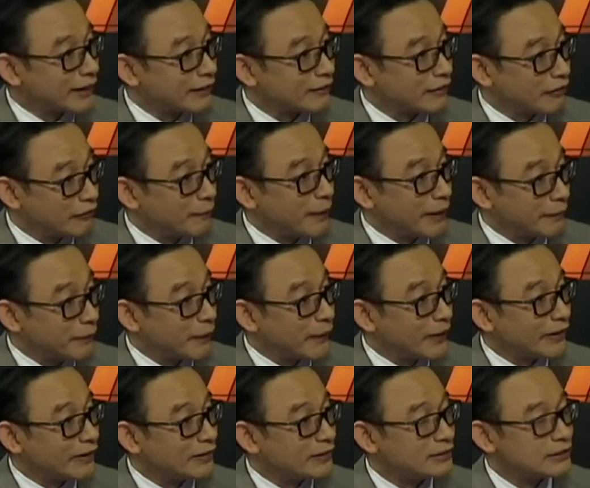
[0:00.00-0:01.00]
of palm
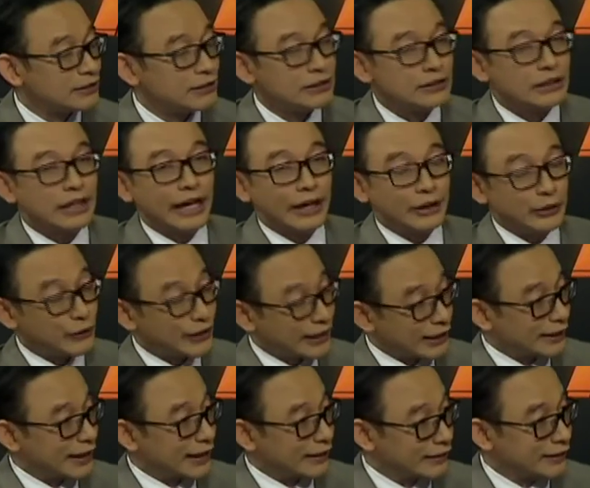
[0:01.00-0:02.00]
oil, and you can
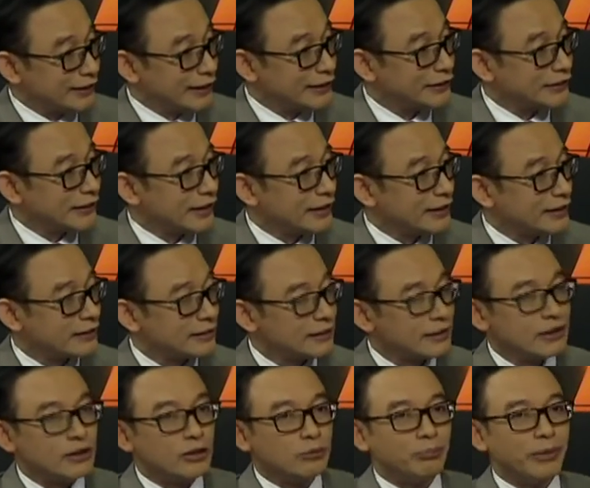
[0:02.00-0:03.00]
get the data.
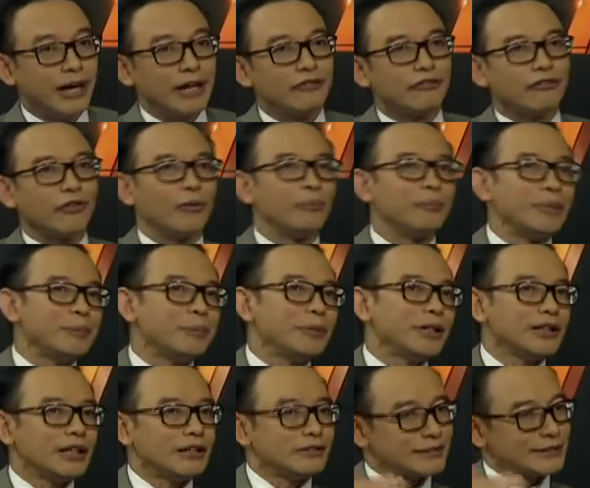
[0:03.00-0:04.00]
But for
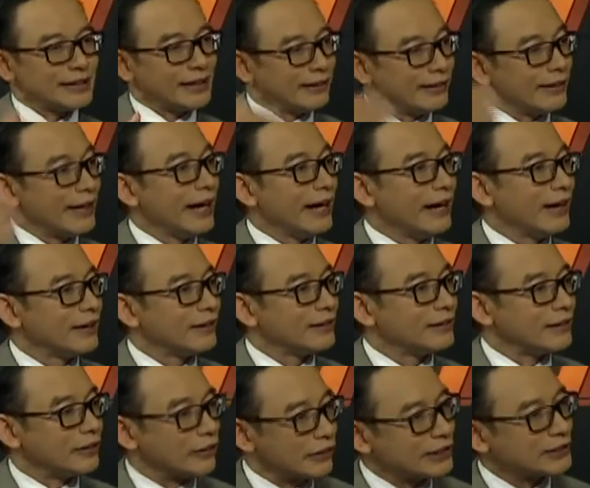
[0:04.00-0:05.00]
people outside there,
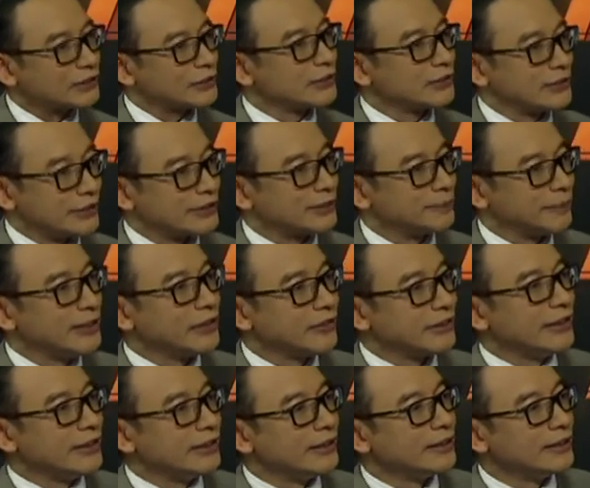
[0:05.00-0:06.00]
the grassroots
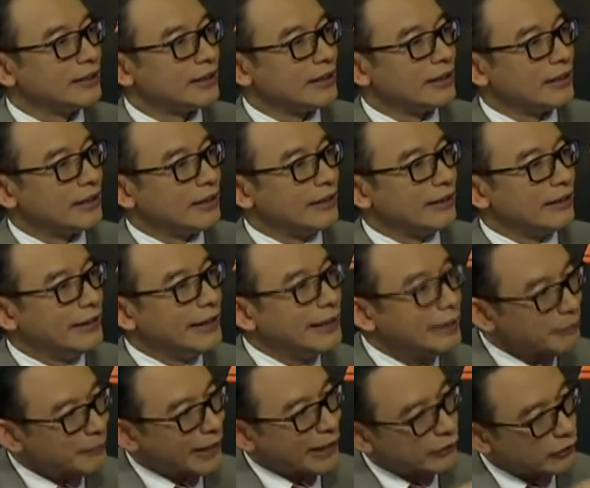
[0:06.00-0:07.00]
especially, they
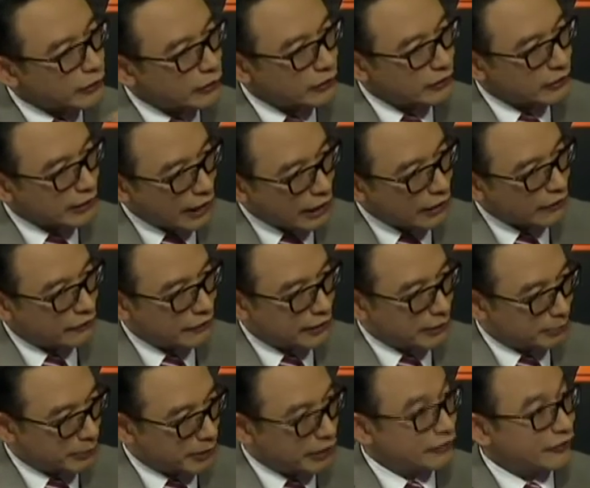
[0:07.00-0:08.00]
might not have the
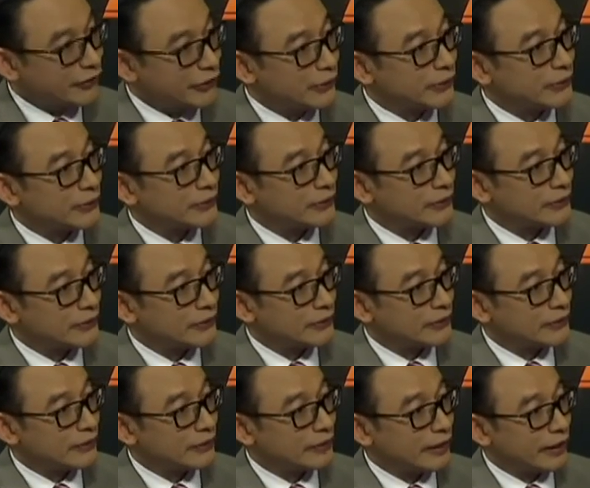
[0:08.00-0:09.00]
purview,
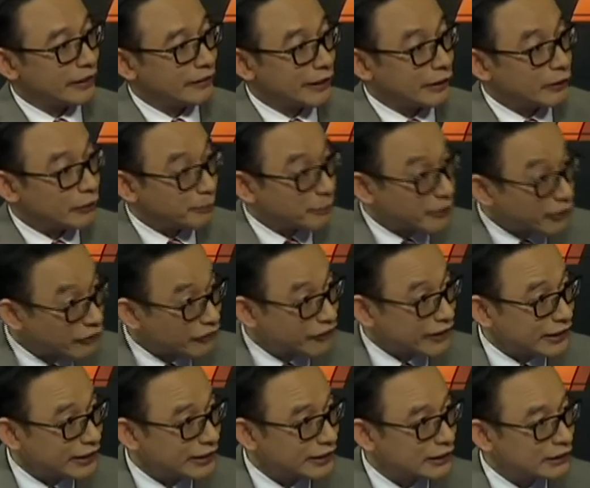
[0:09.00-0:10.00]
and they're not
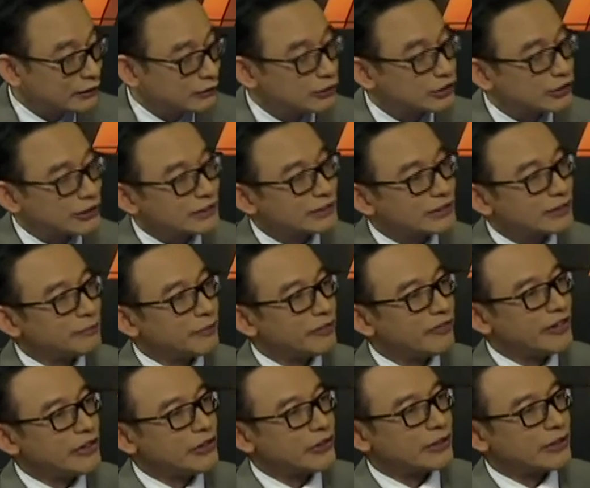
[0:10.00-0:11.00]
privy to such information.